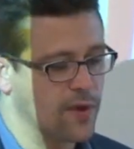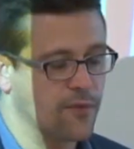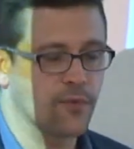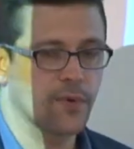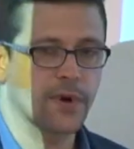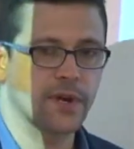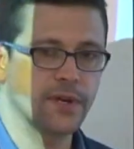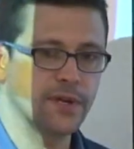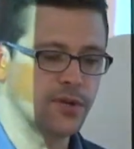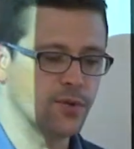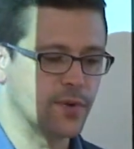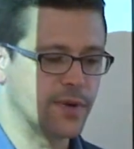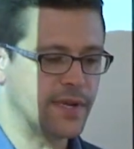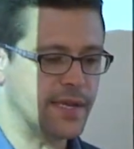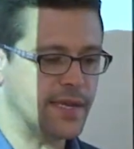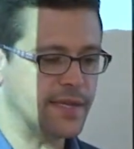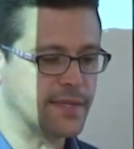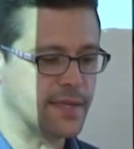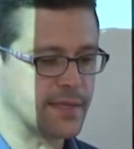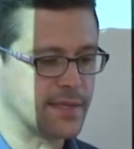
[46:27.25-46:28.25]
if we're going to do a
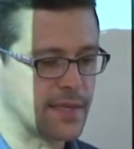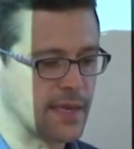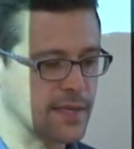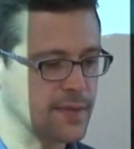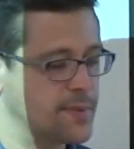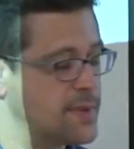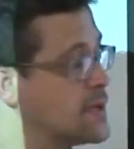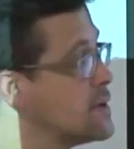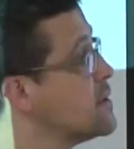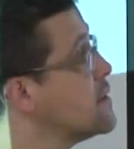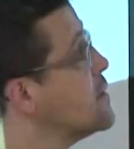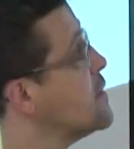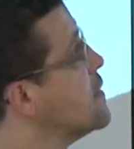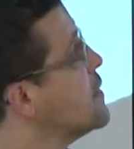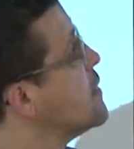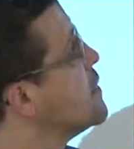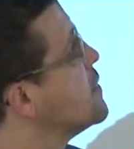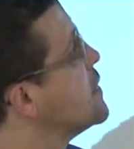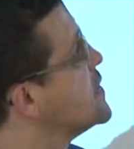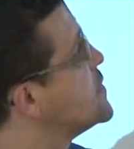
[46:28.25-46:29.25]
needs assessment,
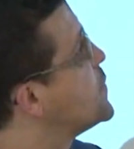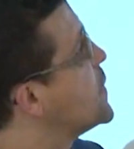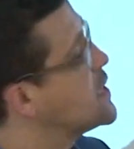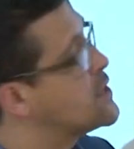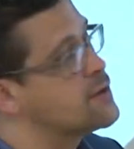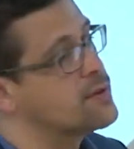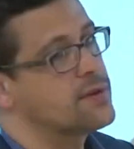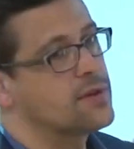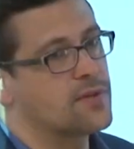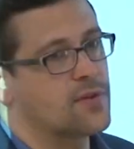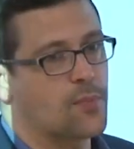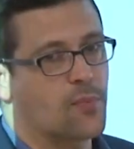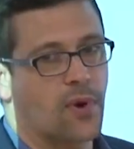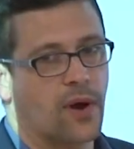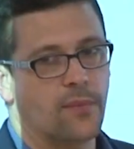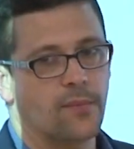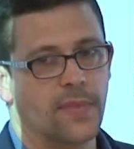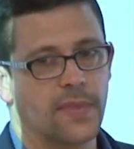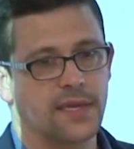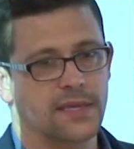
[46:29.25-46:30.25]
let's make sure that the
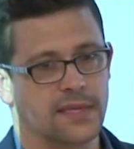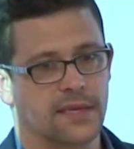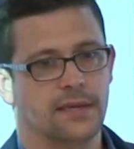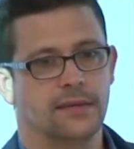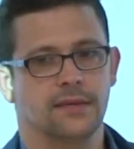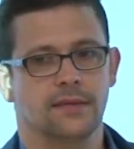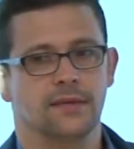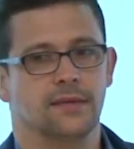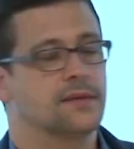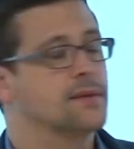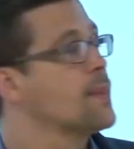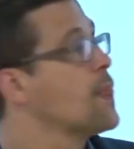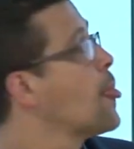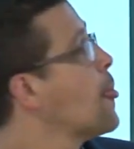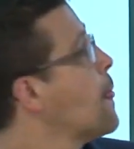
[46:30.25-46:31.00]
problem exists.